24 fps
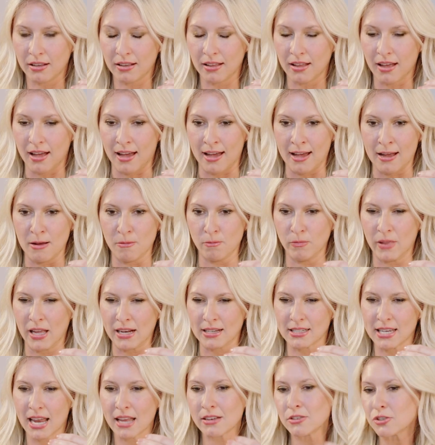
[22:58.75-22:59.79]
like
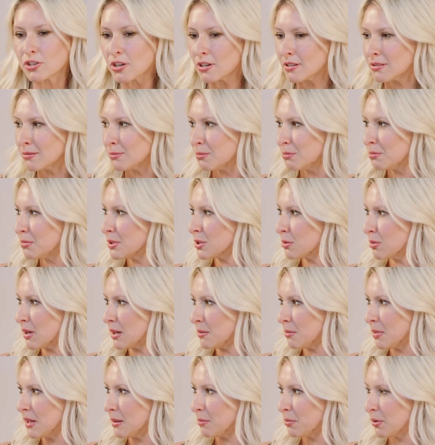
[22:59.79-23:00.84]
tension between
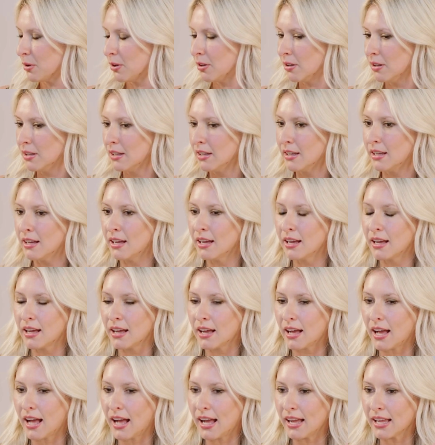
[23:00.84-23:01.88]
people,
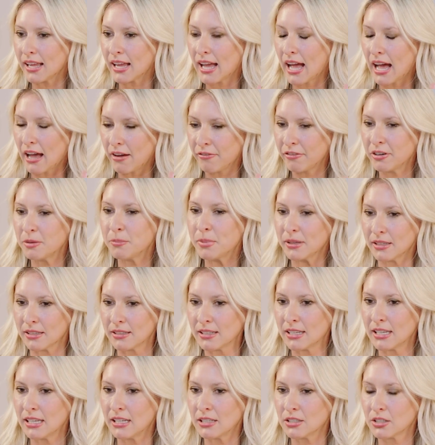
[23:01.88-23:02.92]
I have an
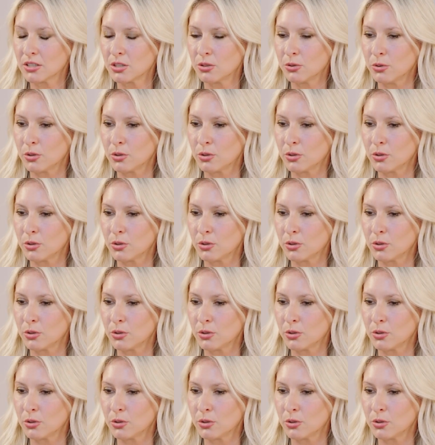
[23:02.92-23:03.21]
ability to